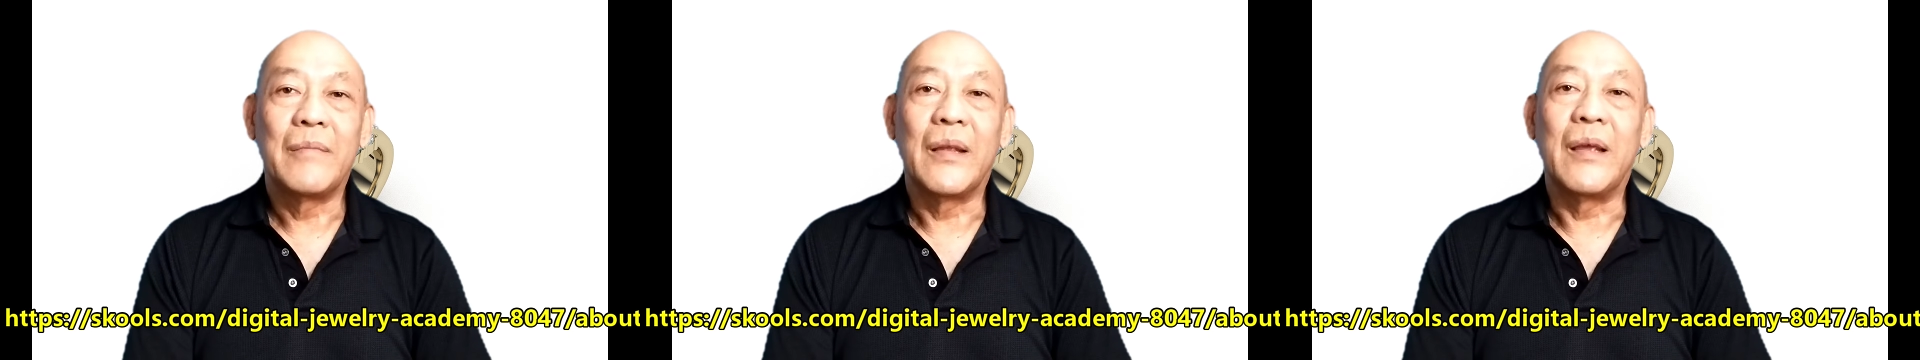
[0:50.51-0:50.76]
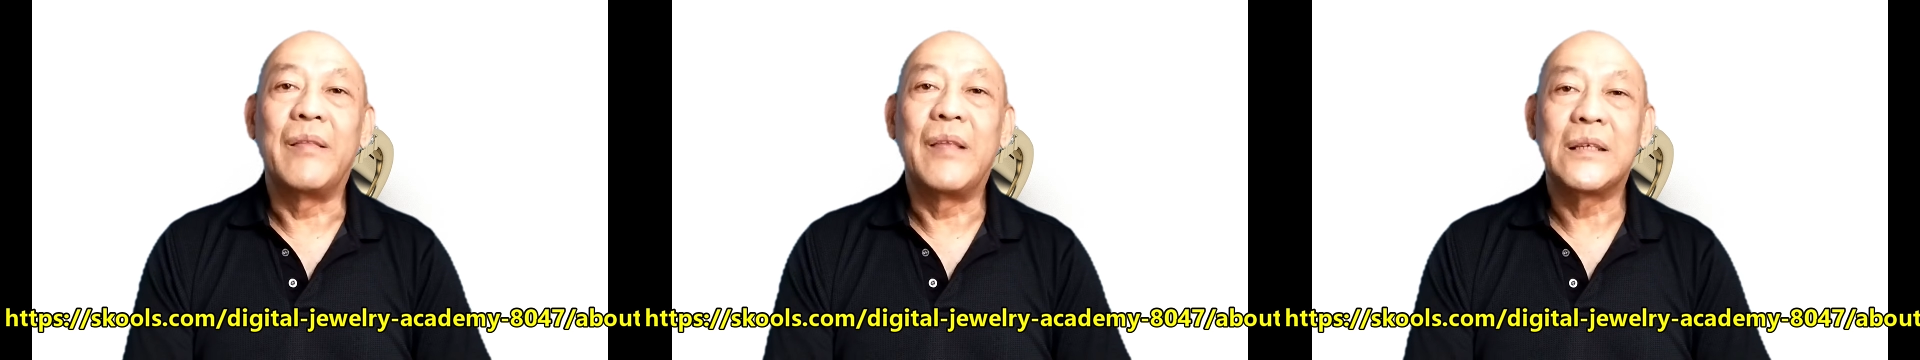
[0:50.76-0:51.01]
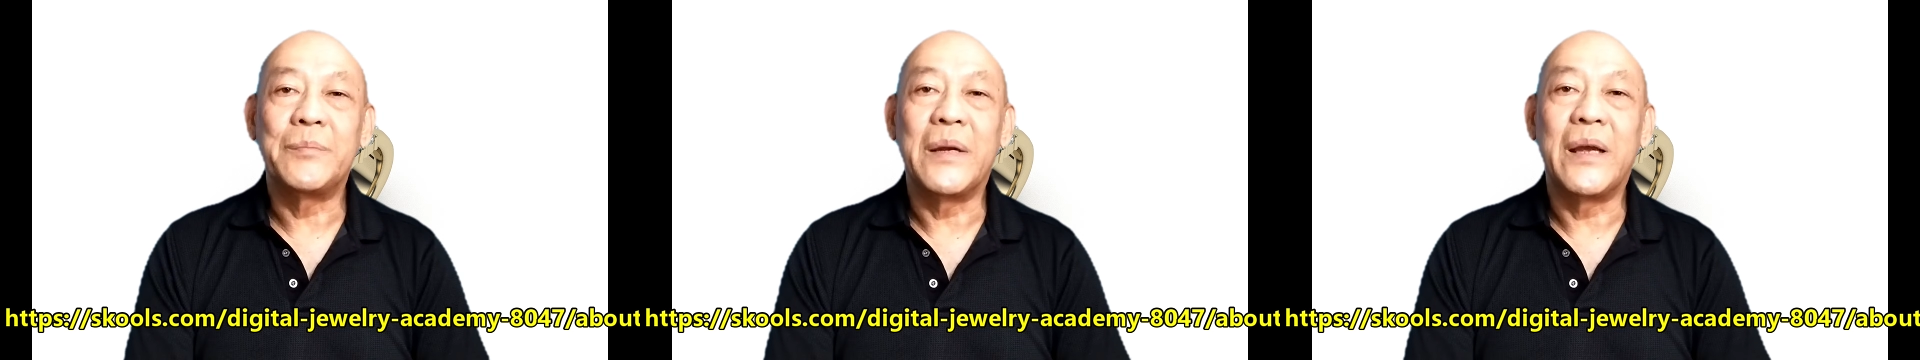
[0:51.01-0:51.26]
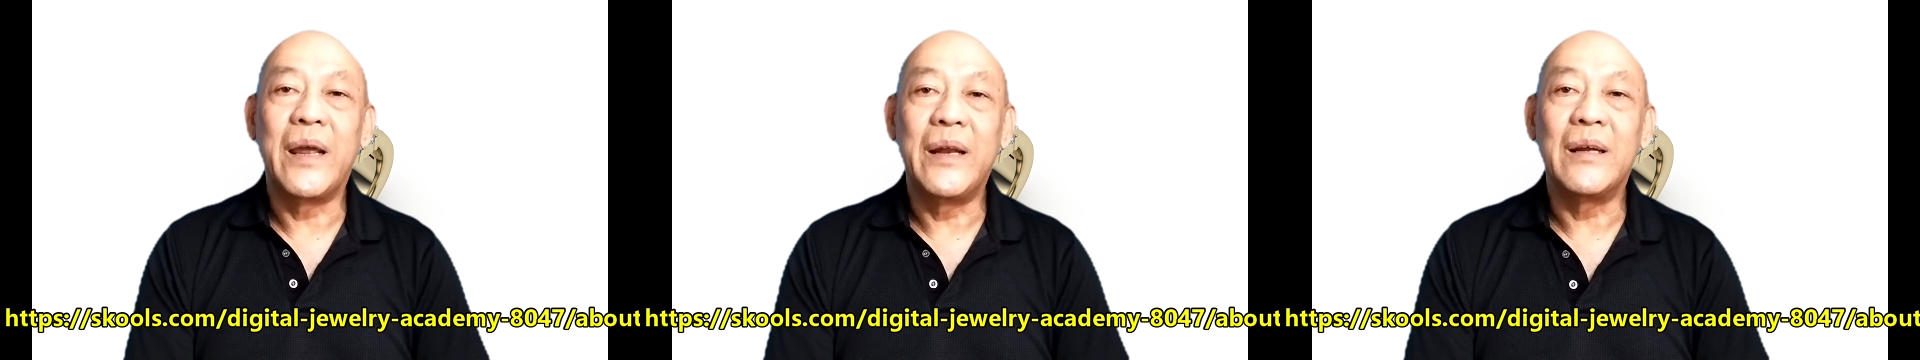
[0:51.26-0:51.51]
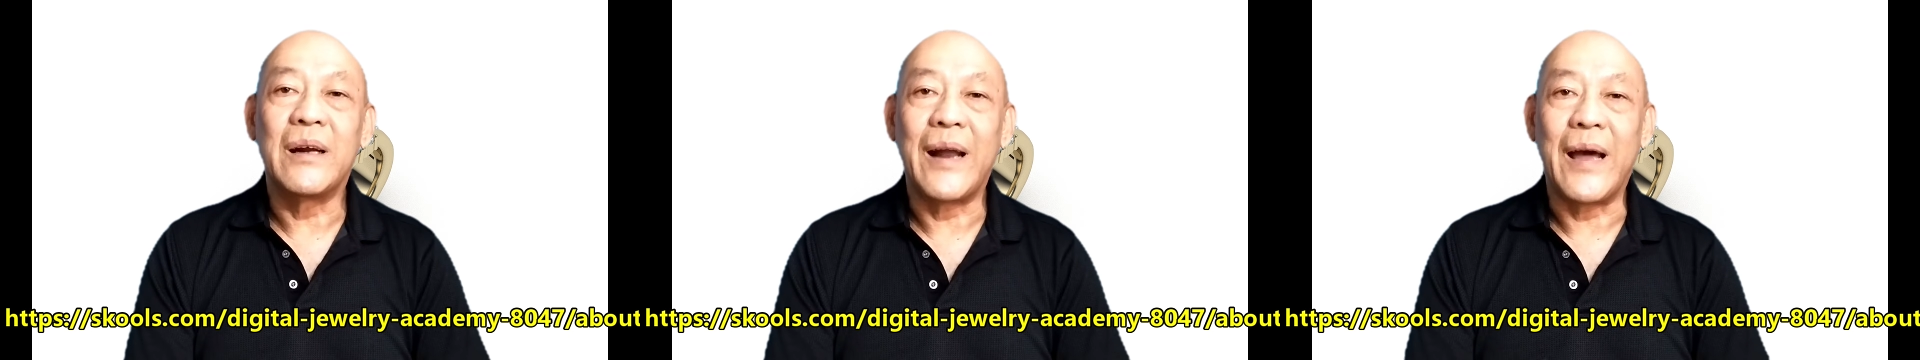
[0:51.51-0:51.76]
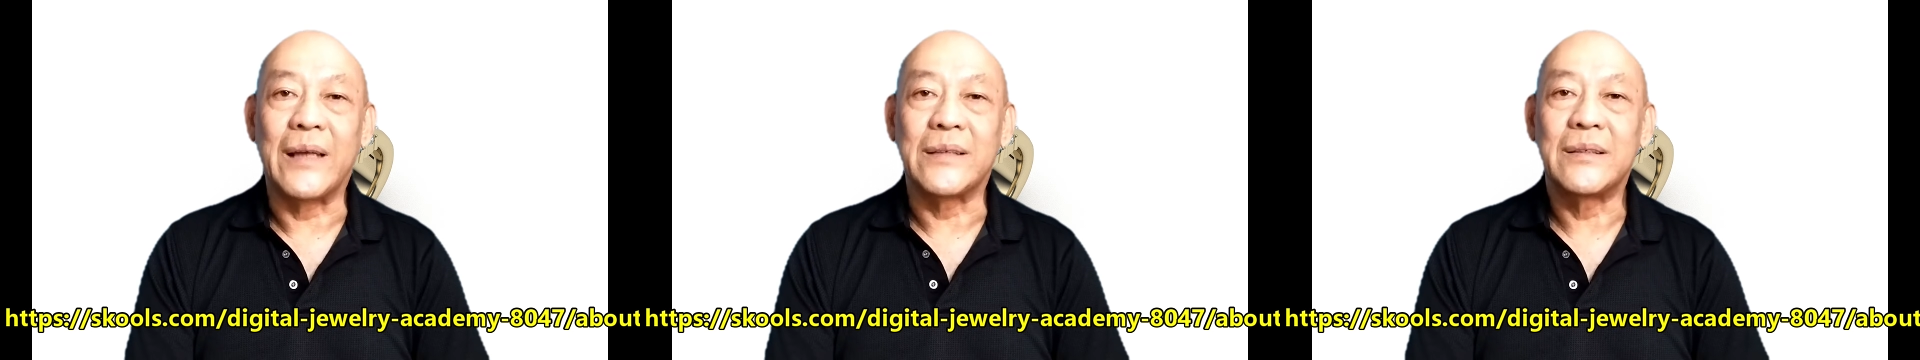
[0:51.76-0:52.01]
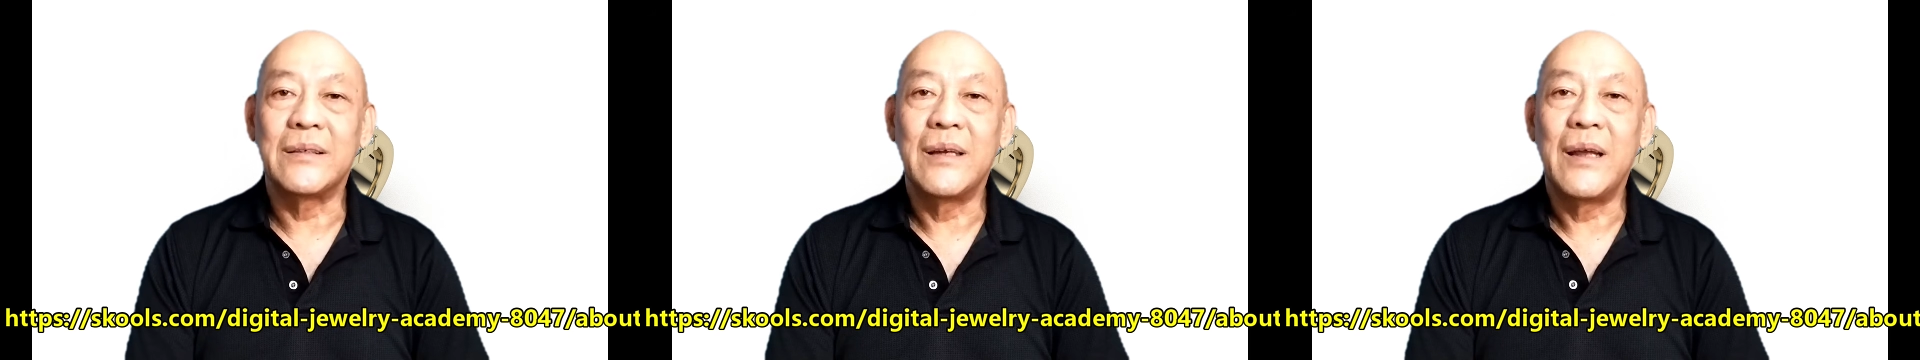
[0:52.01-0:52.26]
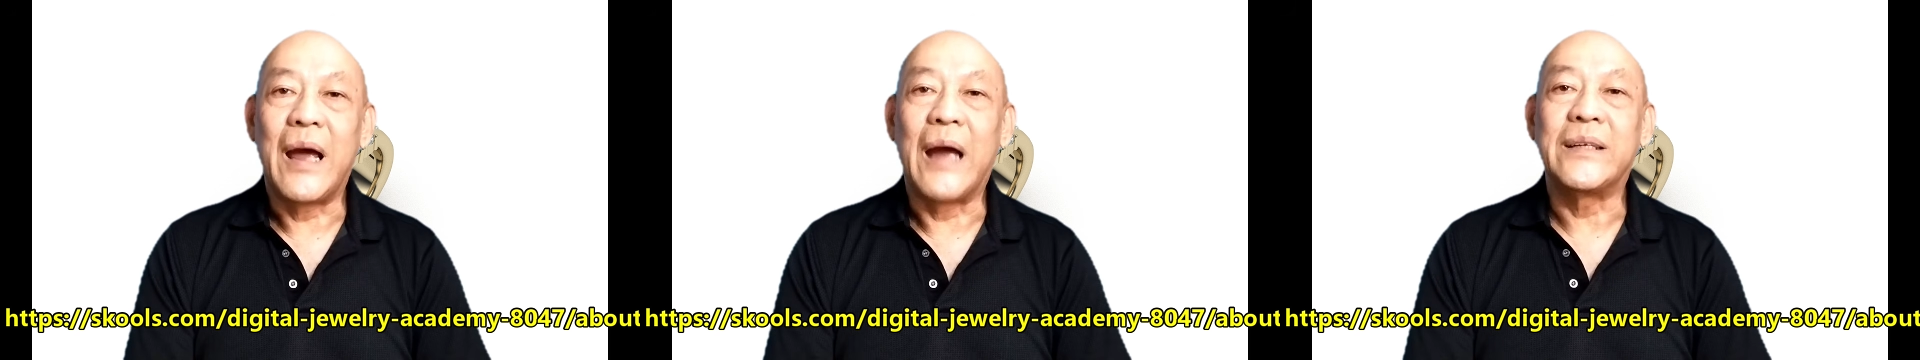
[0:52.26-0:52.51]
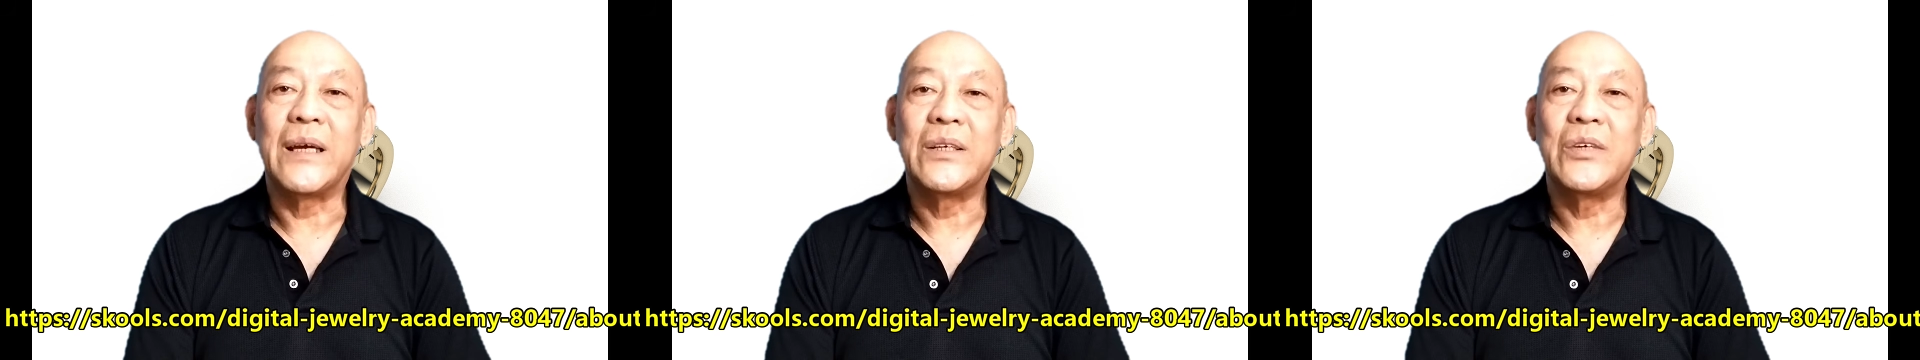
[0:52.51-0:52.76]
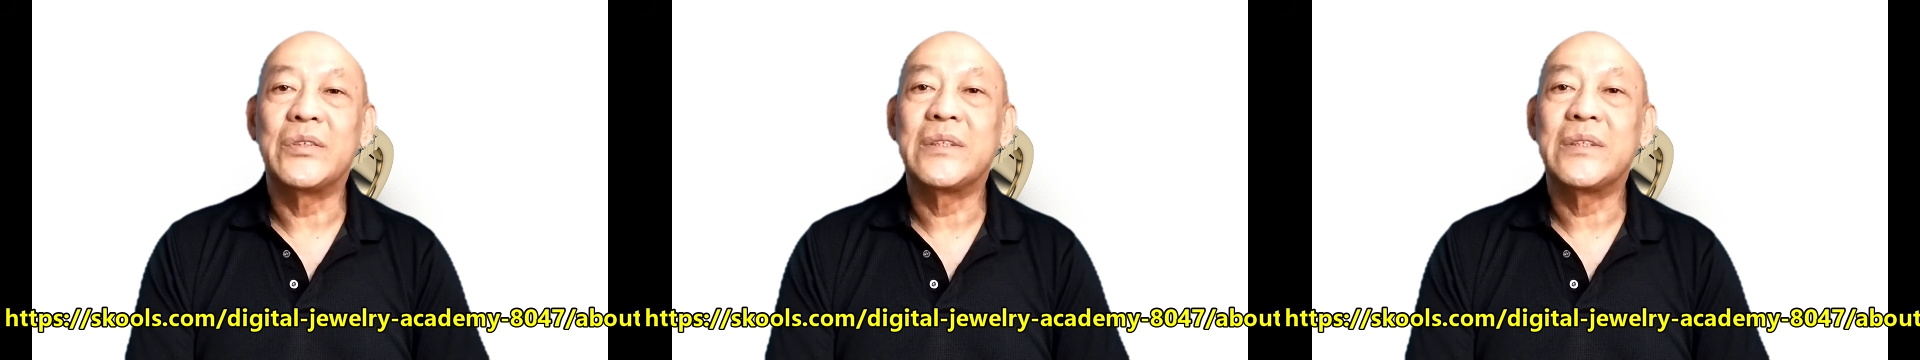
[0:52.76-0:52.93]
In this beginner class, I take you